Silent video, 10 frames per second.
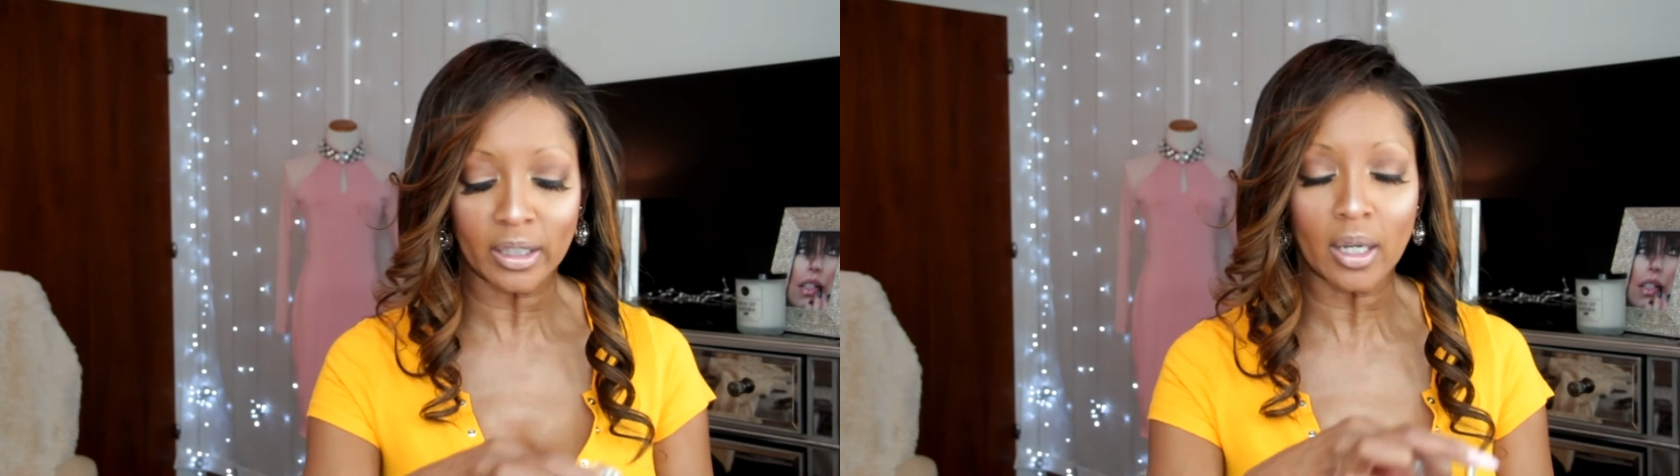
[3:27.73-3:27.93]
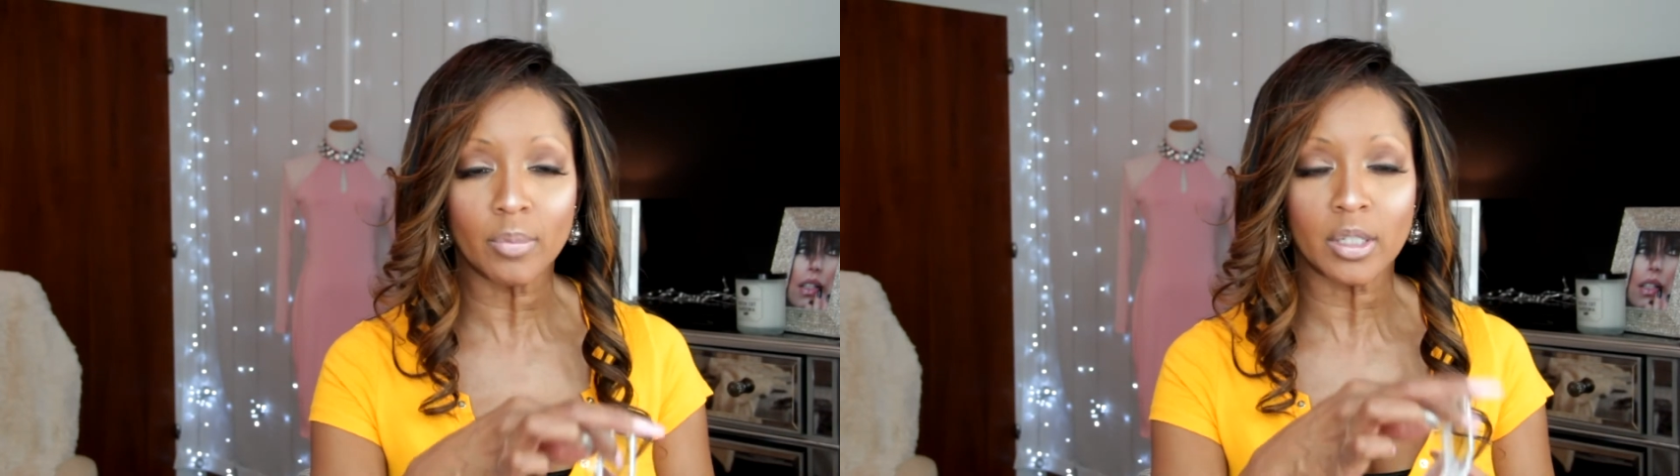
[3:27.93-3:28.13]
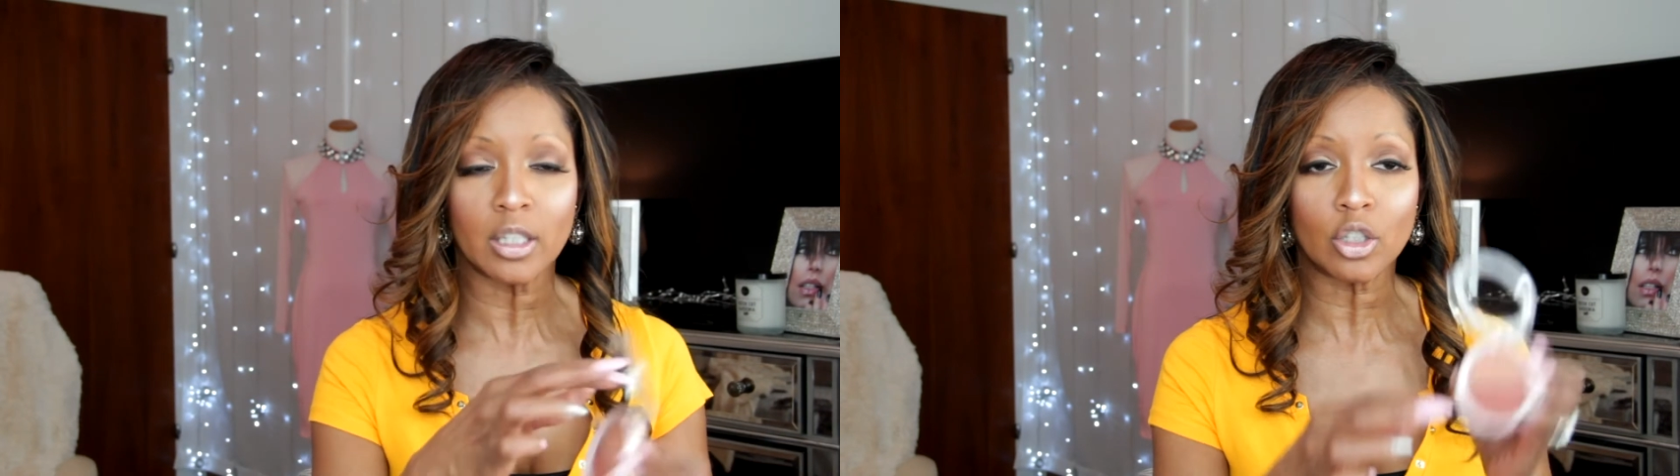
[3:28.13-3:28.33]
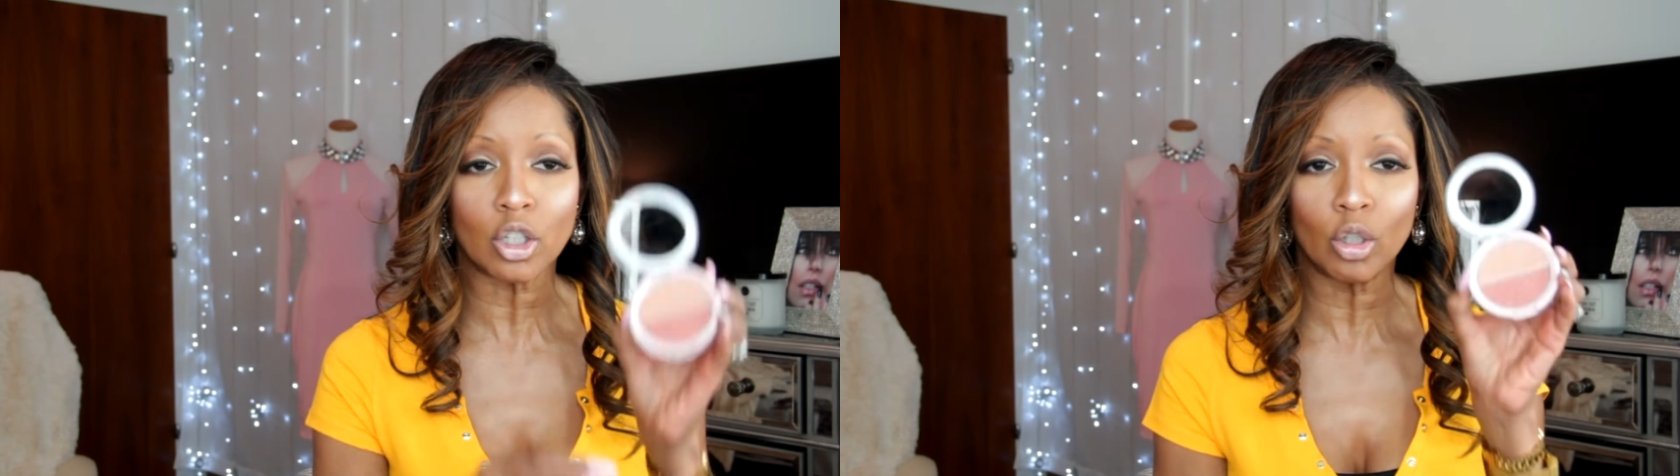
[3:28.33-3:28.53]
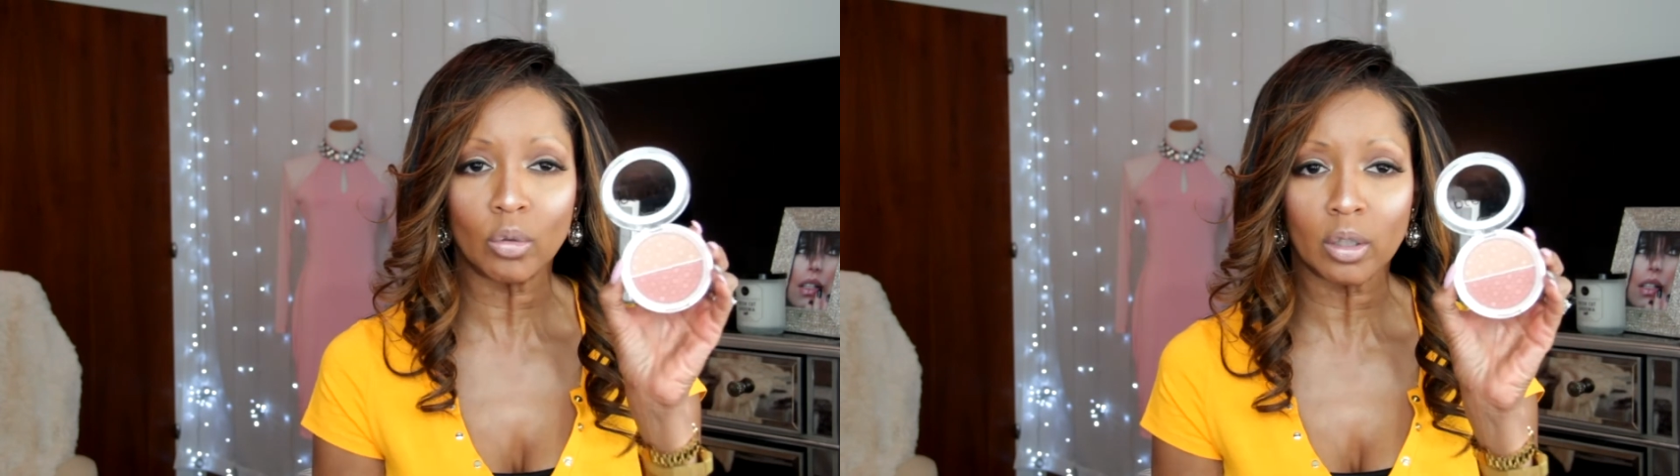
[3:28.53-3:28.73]
It comes in this
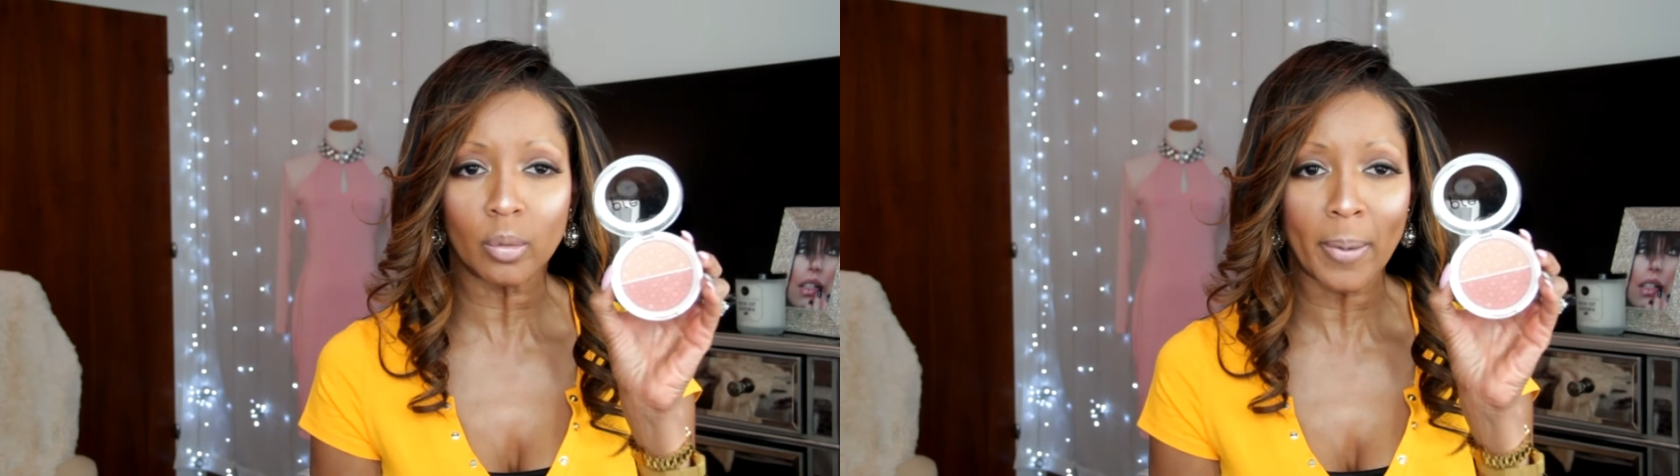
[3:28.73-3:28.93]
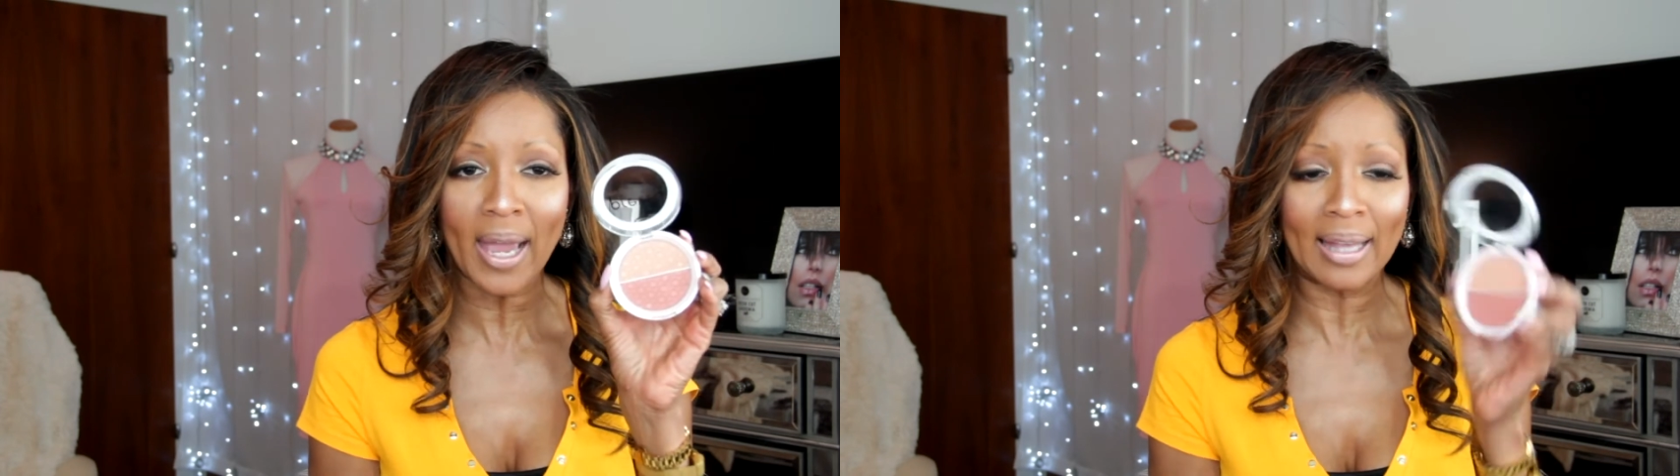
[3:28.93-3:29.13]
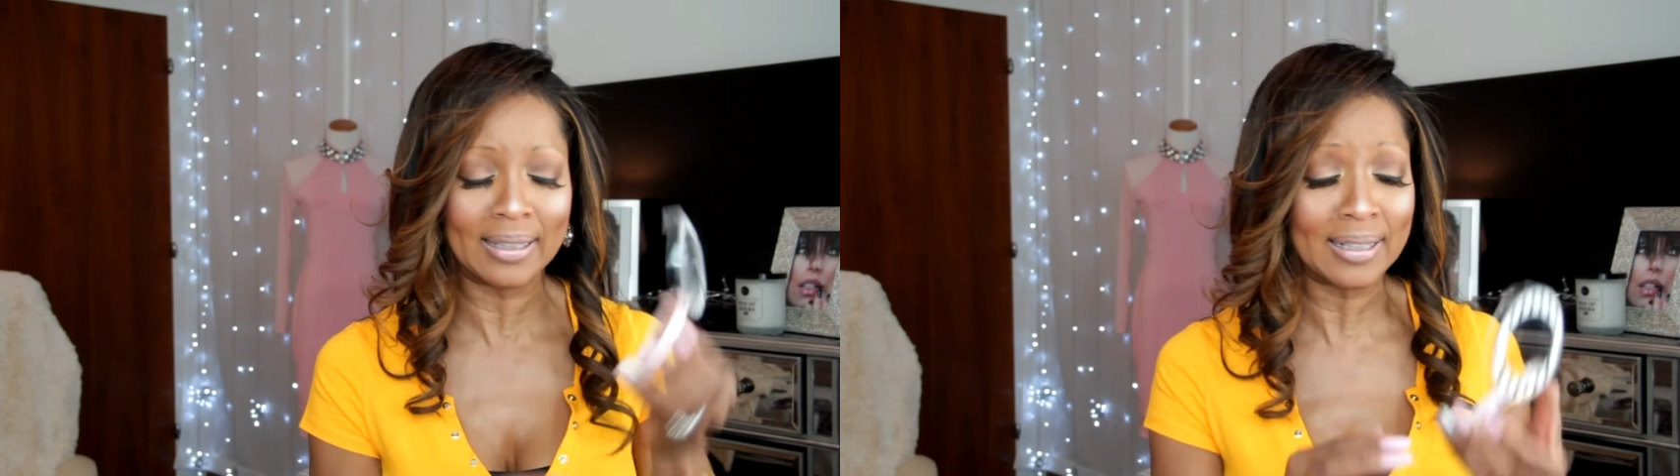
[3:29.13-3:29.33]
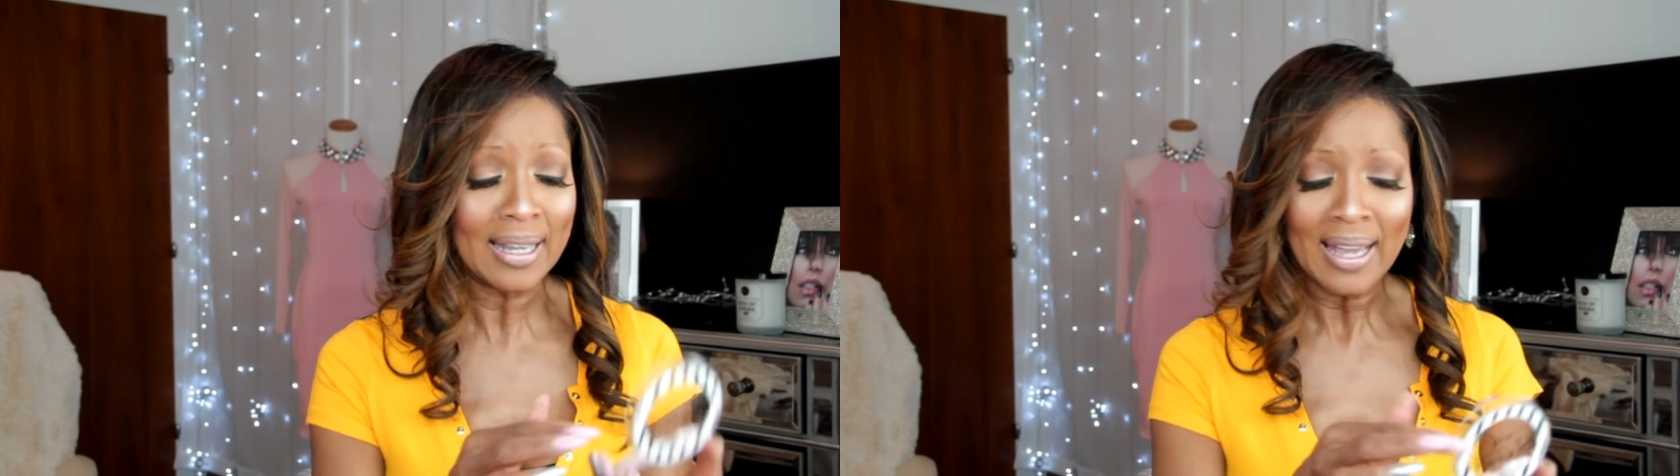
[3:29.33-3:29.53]
cute little palette.